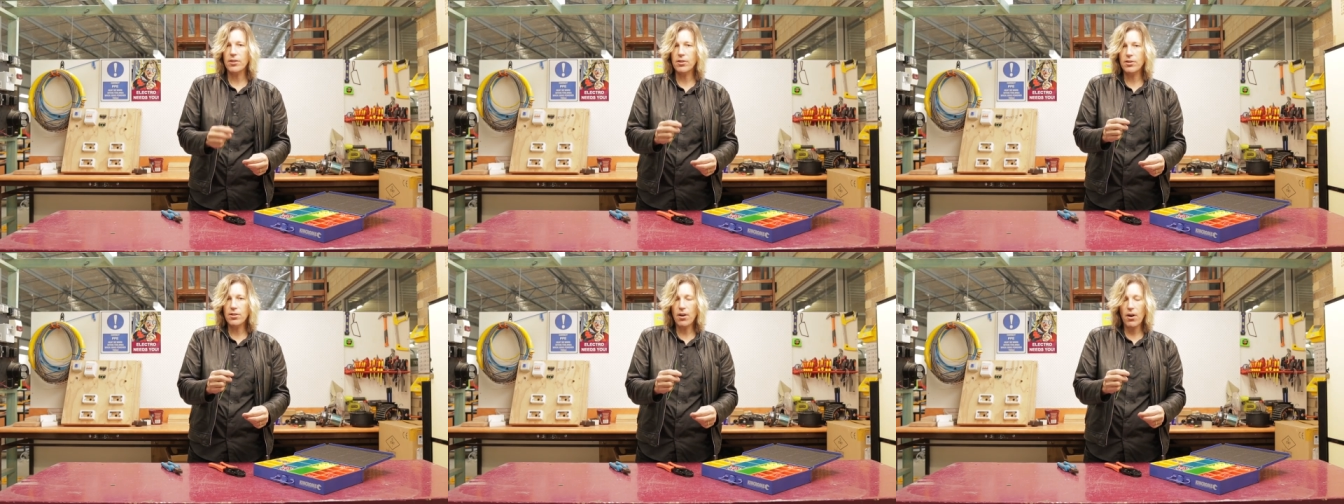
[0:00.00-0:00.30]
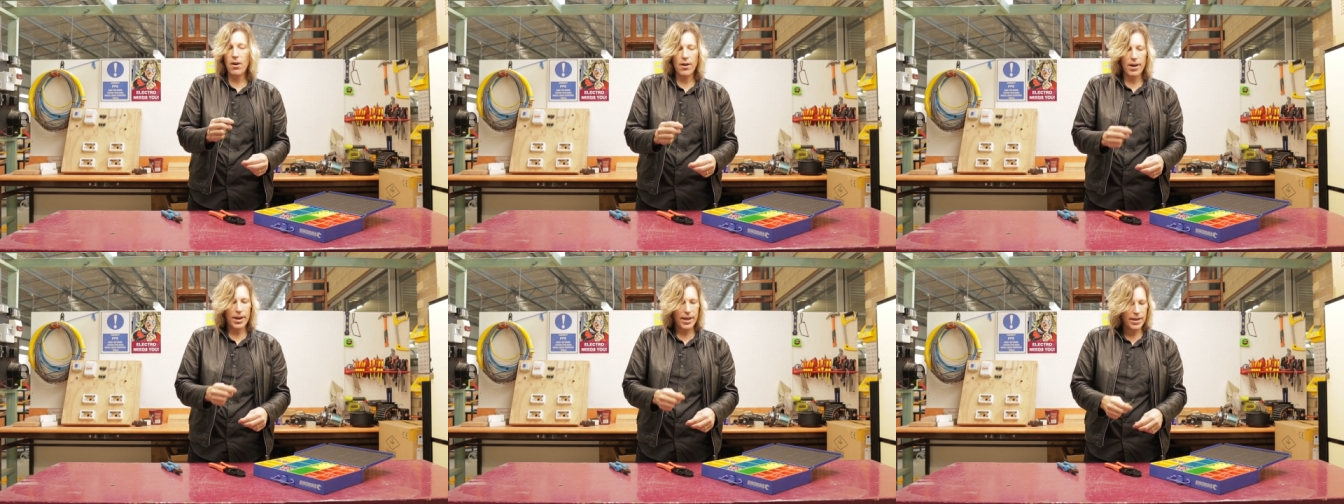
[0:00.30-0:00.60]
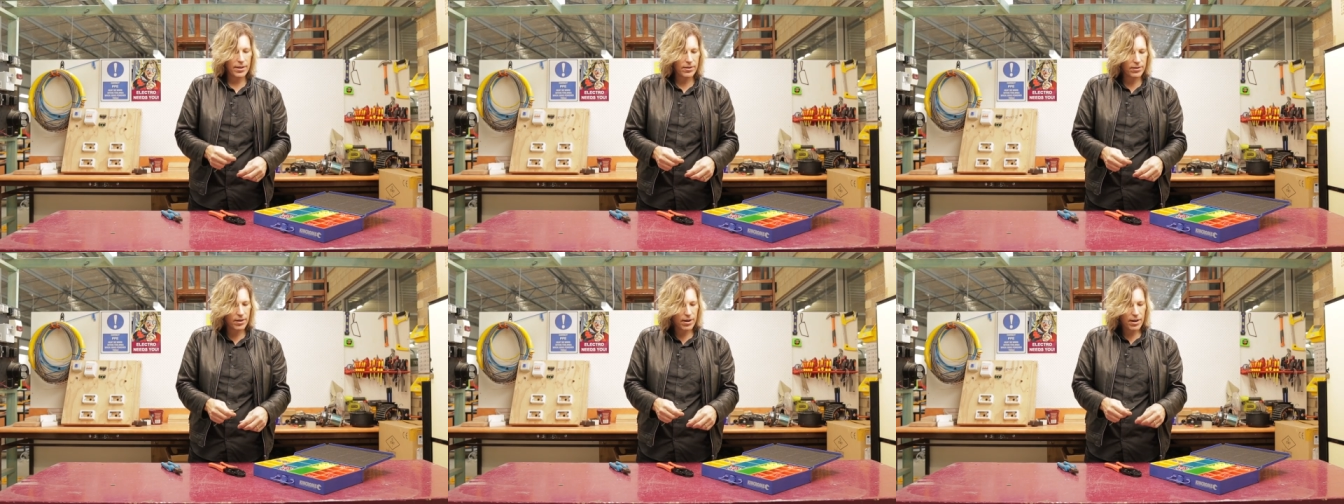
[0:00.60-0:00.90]

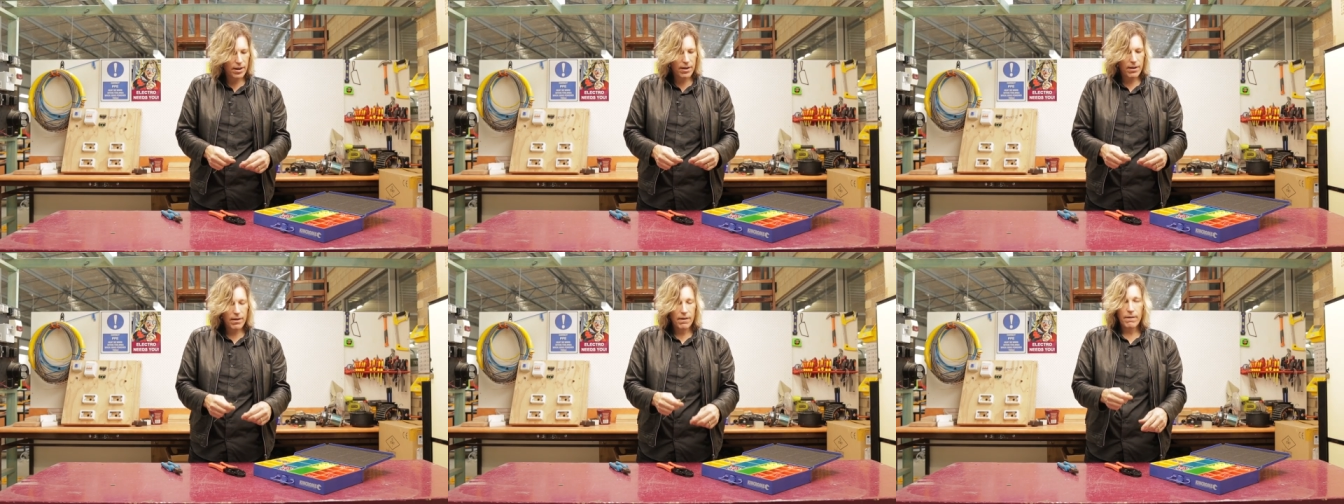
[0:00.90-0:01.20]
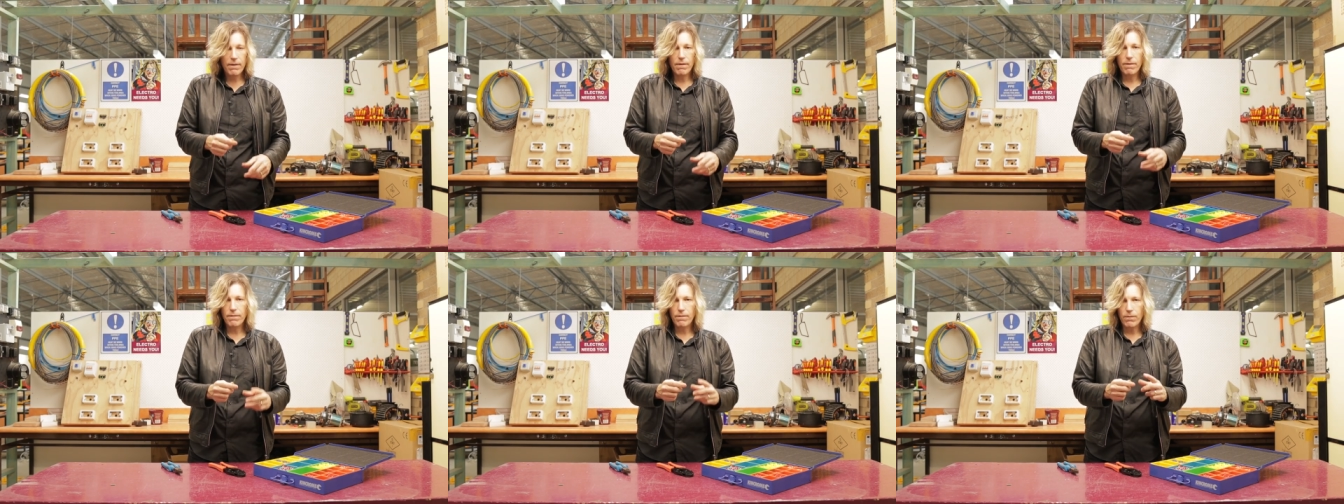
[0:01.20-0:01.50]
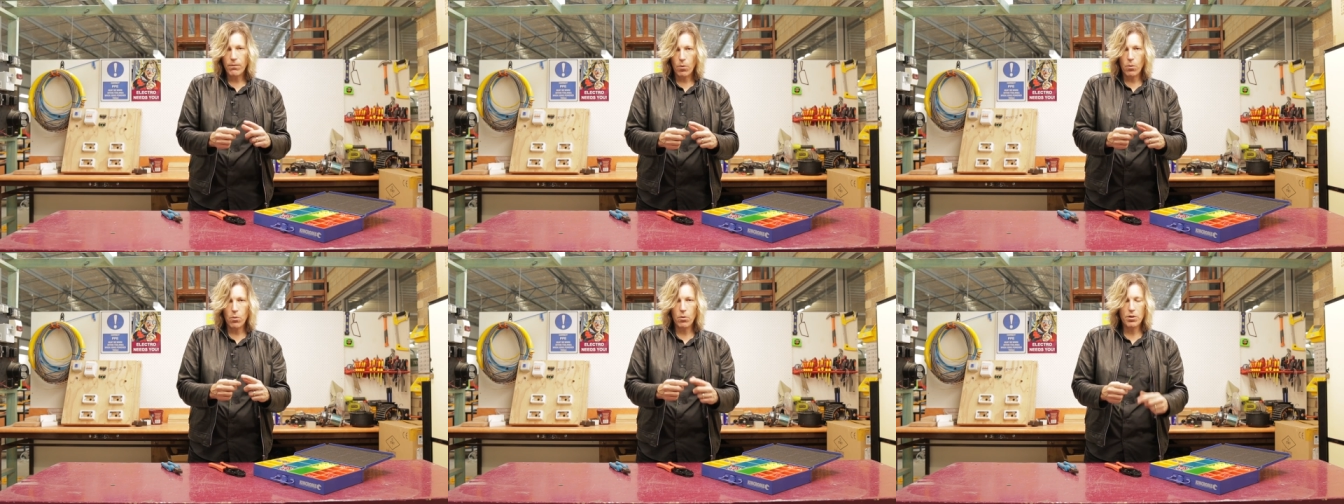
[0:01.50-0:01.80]
size
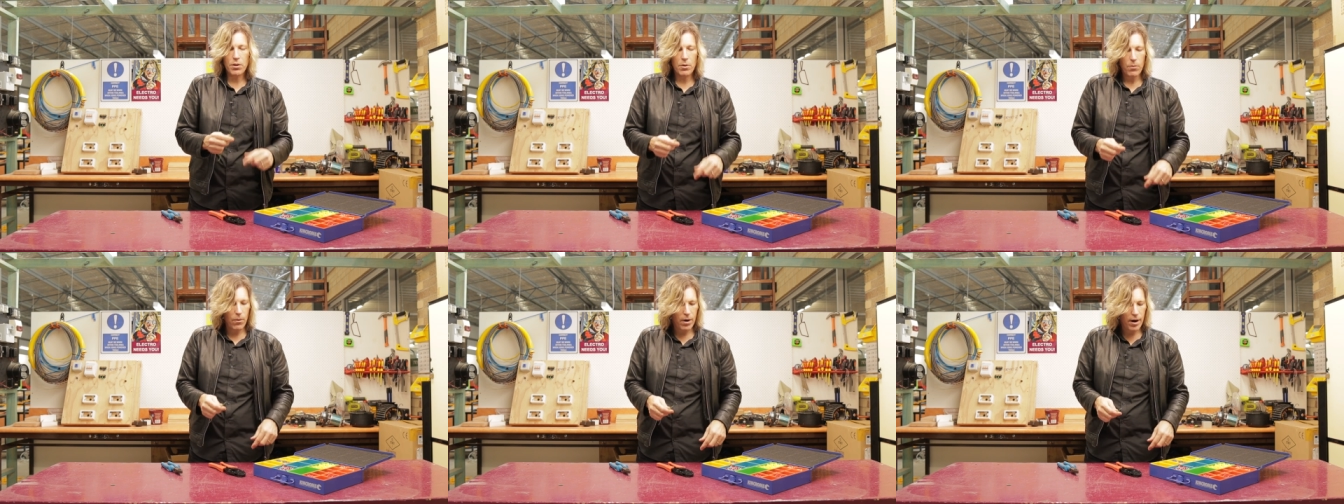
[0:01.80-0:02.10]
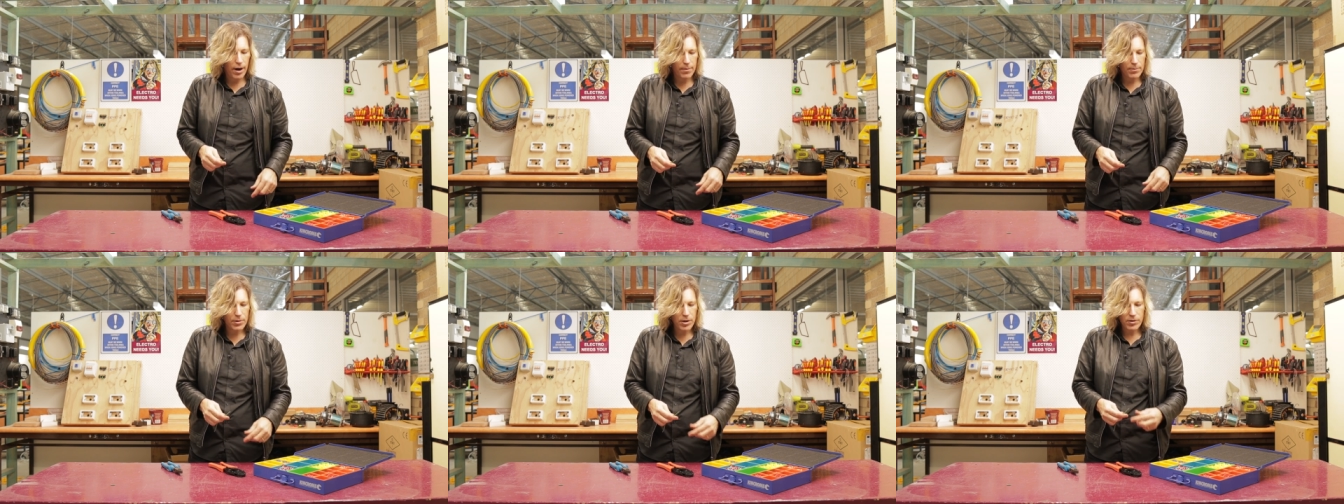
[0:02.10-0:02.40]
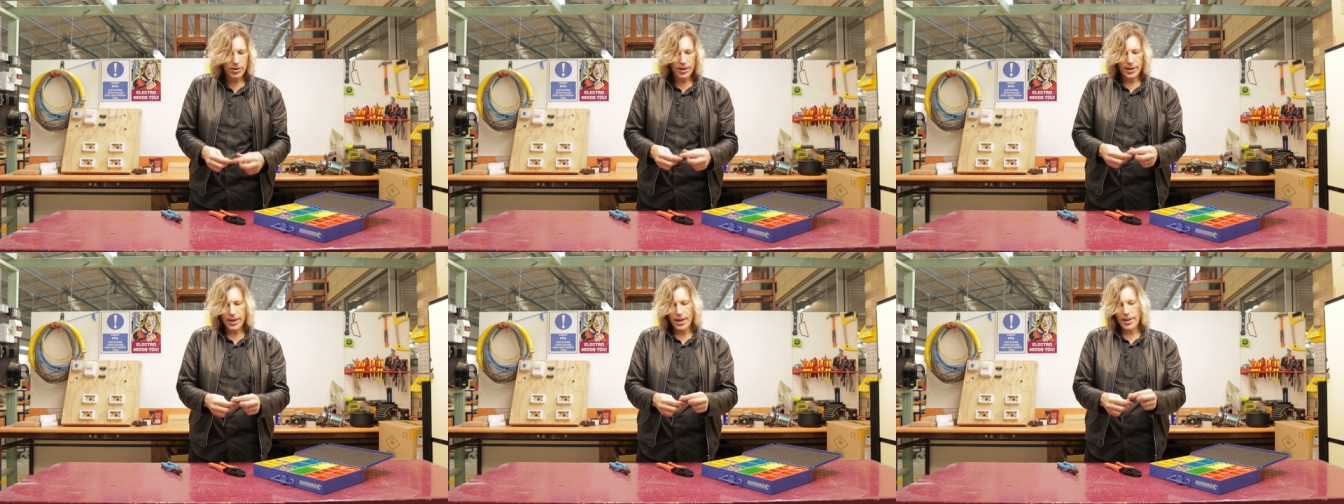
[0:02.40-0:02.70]
for the wire I'm using.